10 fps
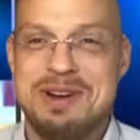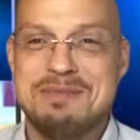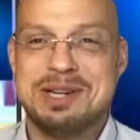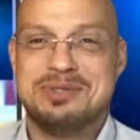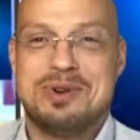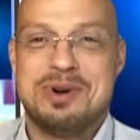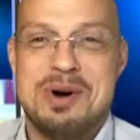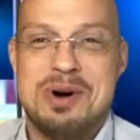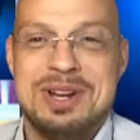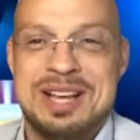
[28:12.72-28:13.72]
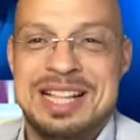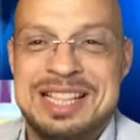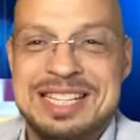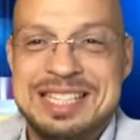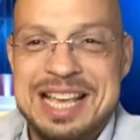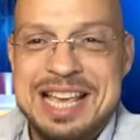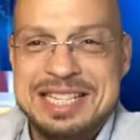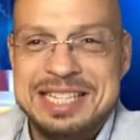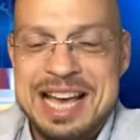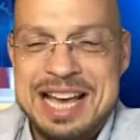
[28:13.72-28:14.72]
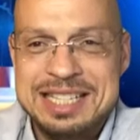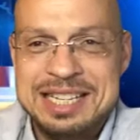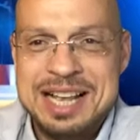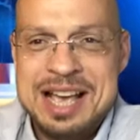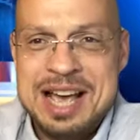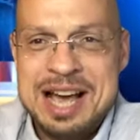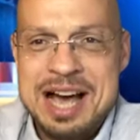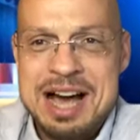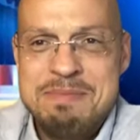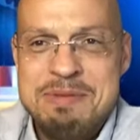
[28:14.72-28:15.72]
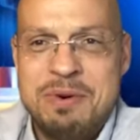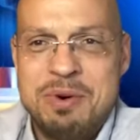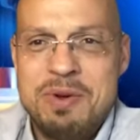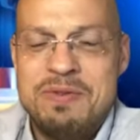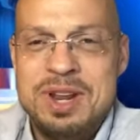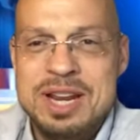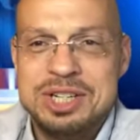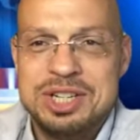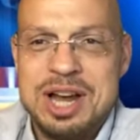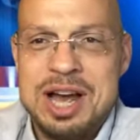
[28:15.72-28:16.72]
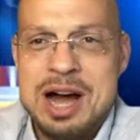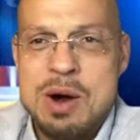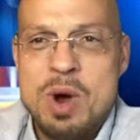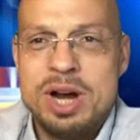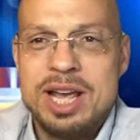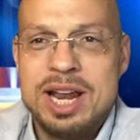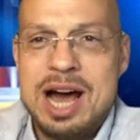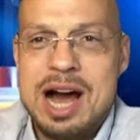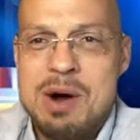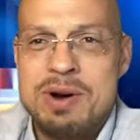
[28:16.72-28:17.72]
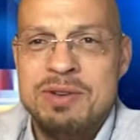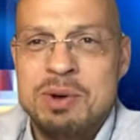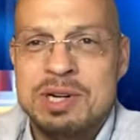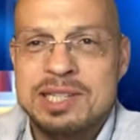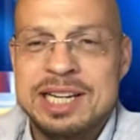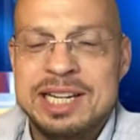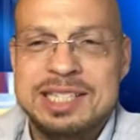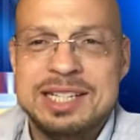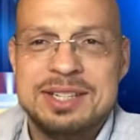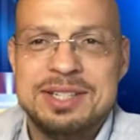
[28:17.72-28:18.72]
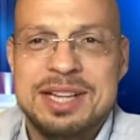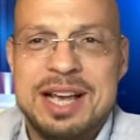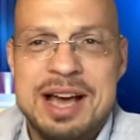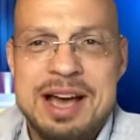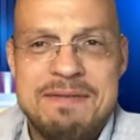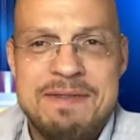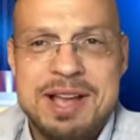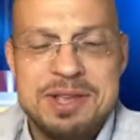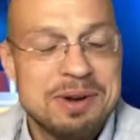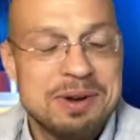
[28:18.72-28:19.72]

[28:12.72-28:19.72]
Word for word: very much for all these insights. Uh, before we finish, uh, where can our viewers and listeners uh, find